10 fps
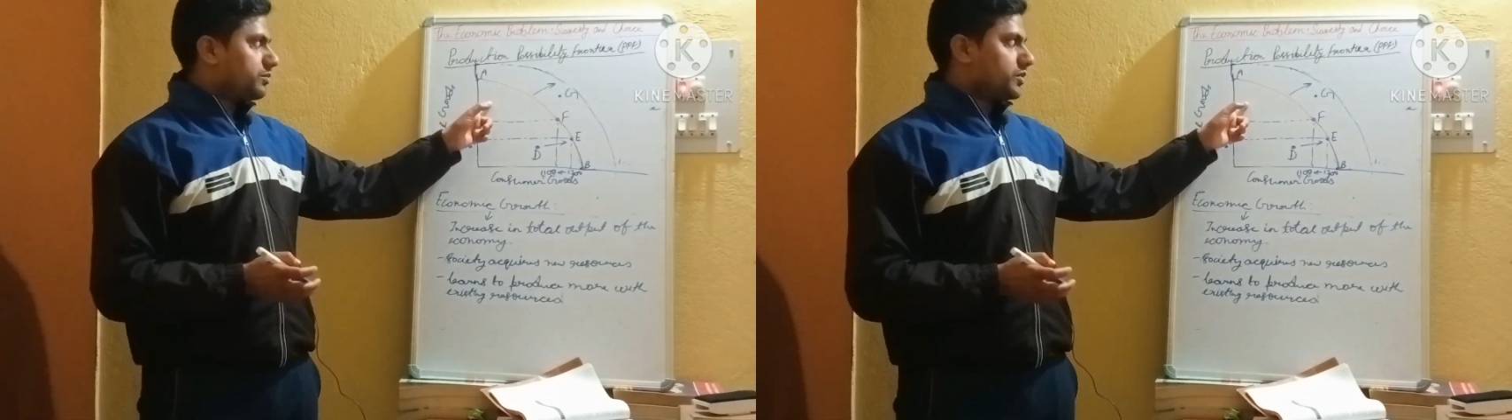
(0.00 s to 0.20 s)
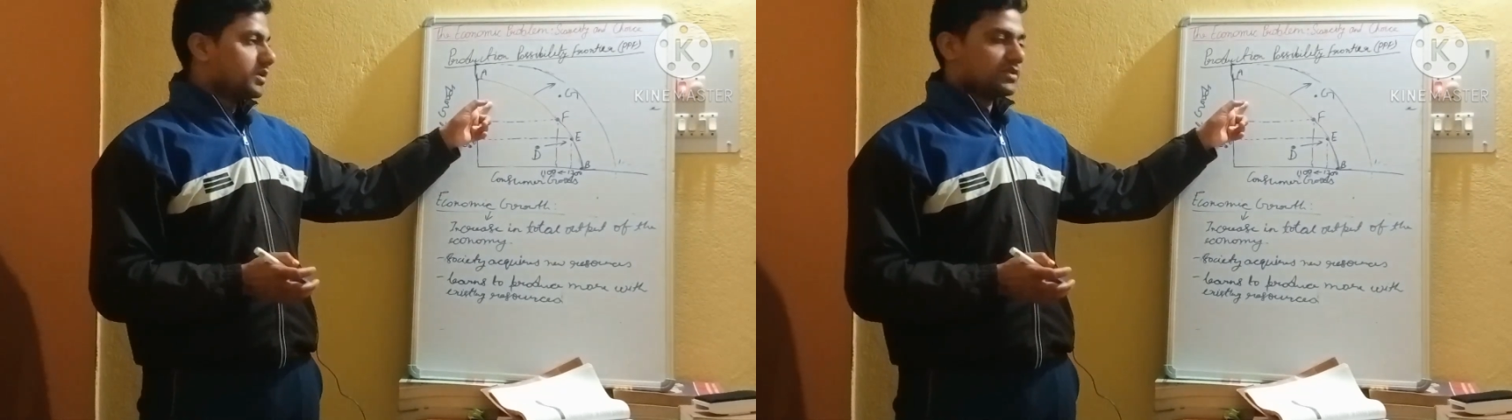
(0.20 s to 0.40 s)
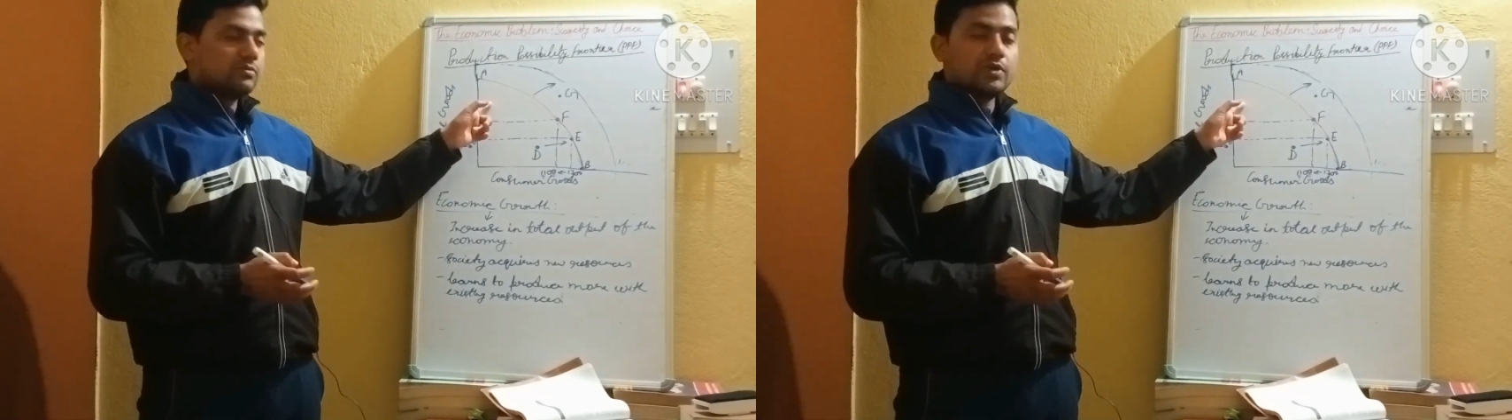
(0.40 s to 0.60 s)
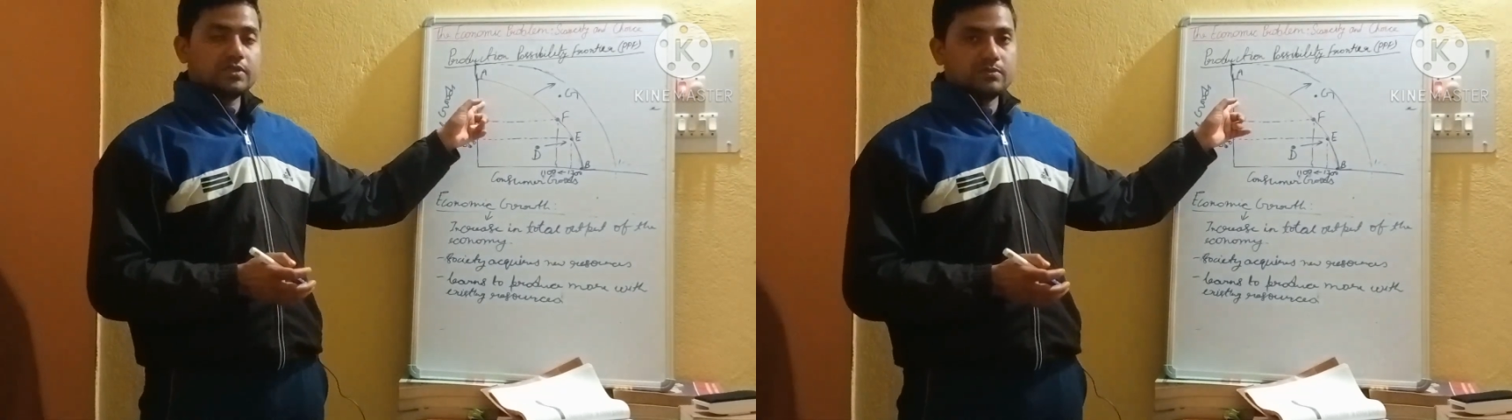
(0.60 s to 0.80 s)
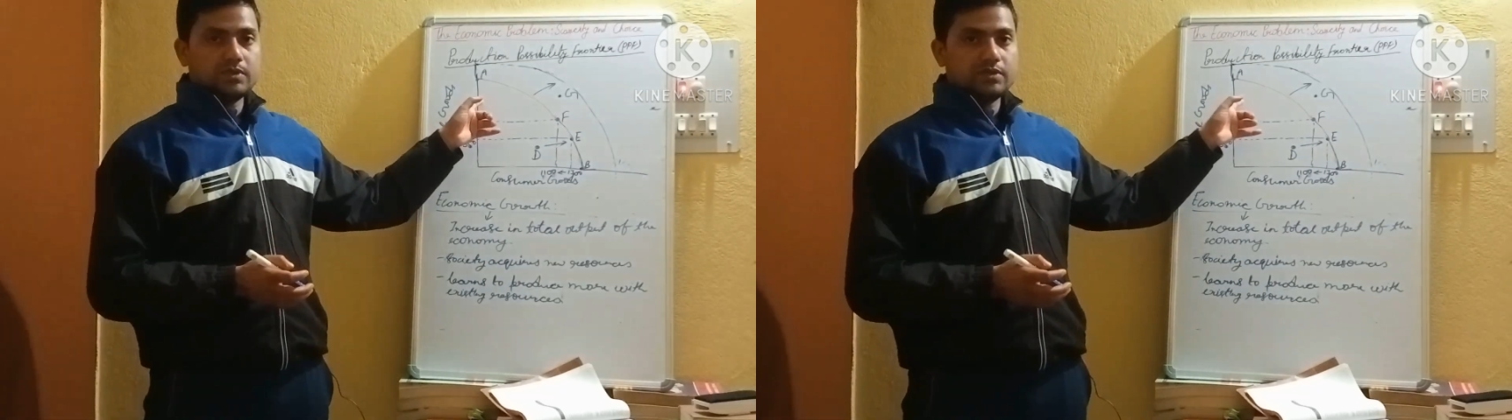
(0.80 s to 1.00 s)
production
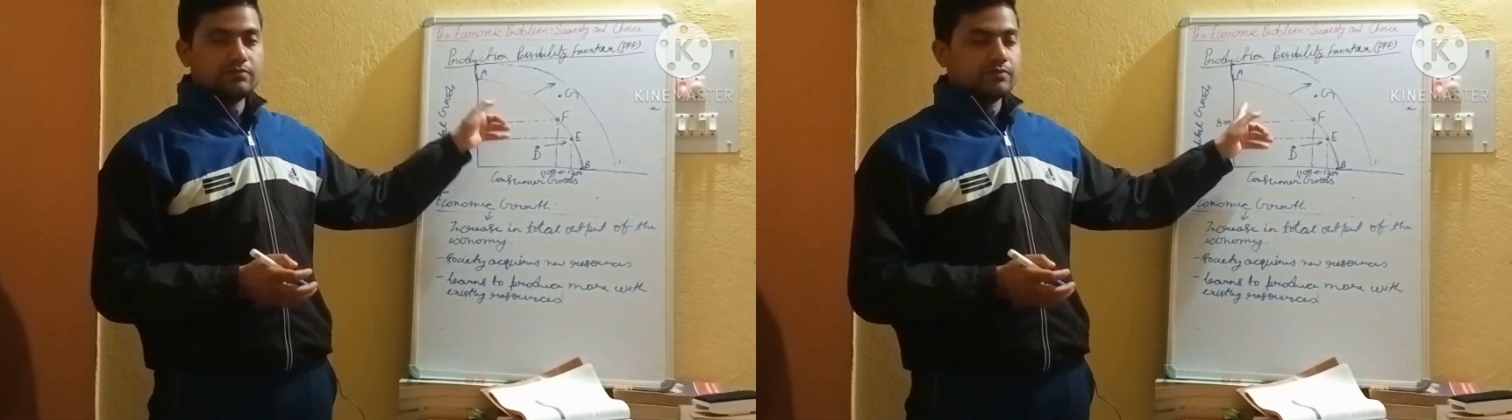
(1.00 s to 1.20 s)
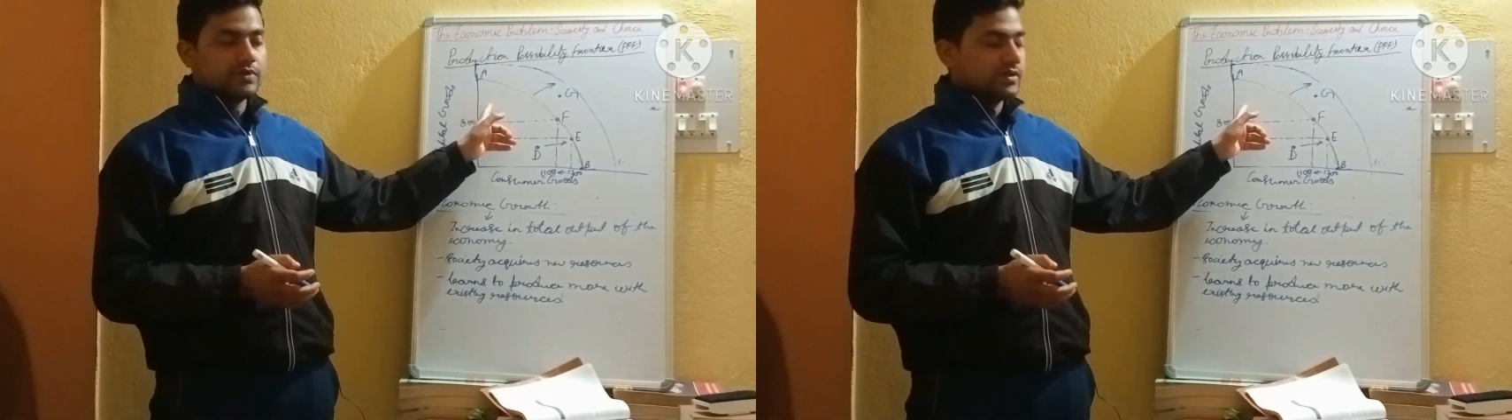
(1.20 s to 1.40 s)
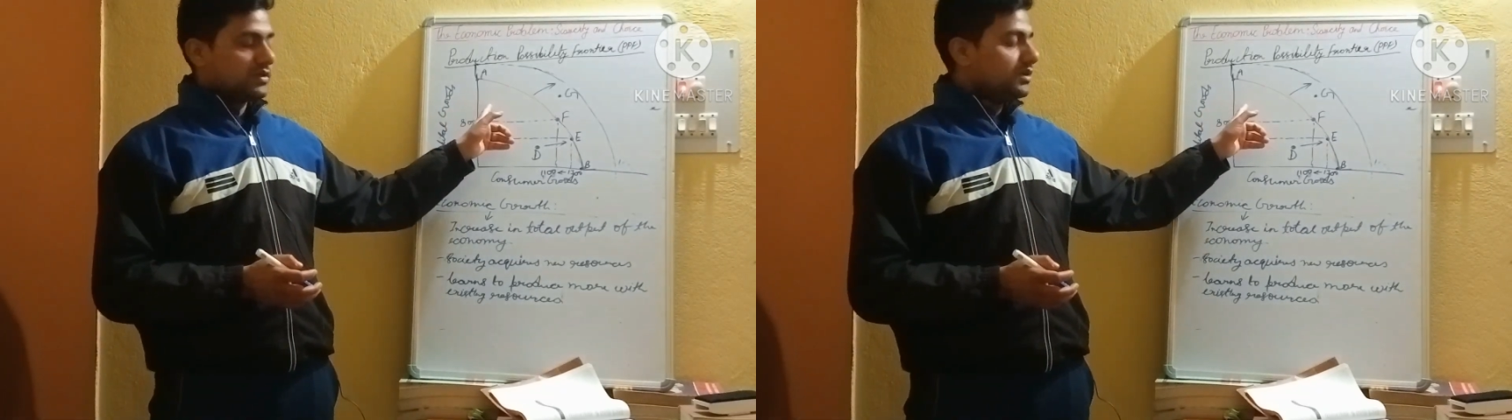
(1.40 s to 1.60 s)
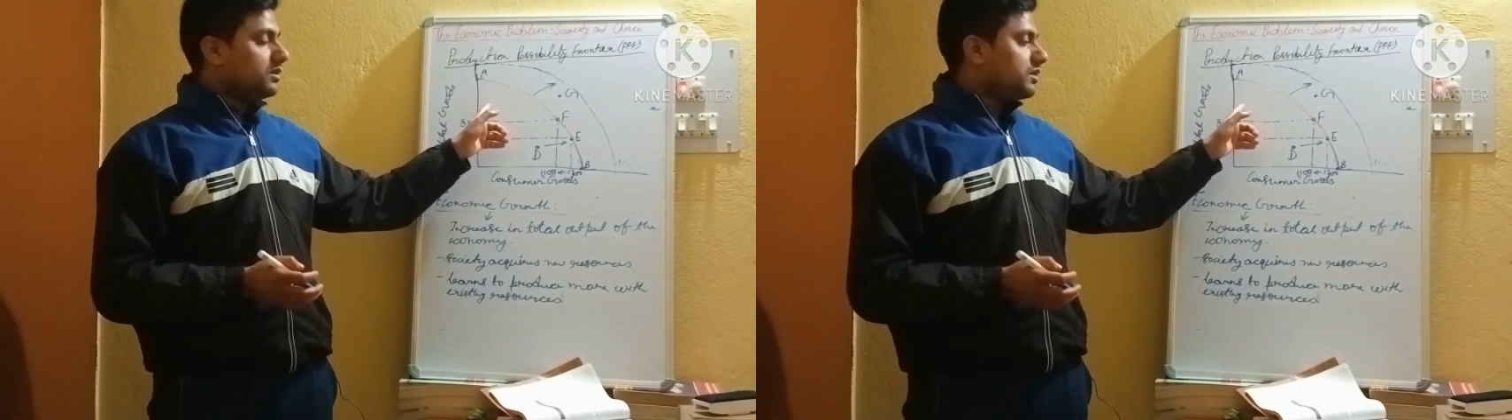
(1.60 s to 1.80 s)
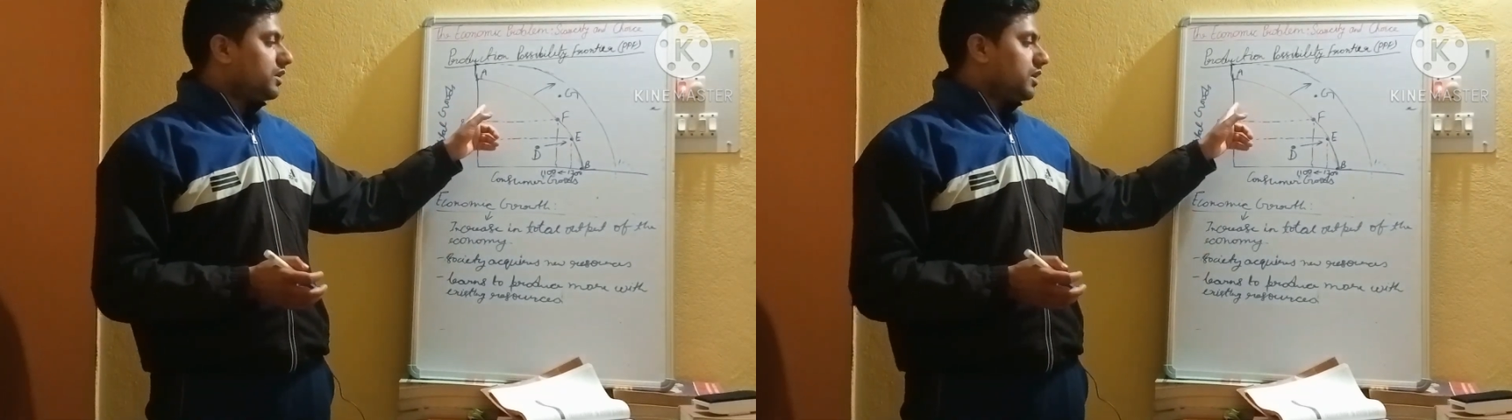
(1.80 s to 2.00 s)
possibility frontier.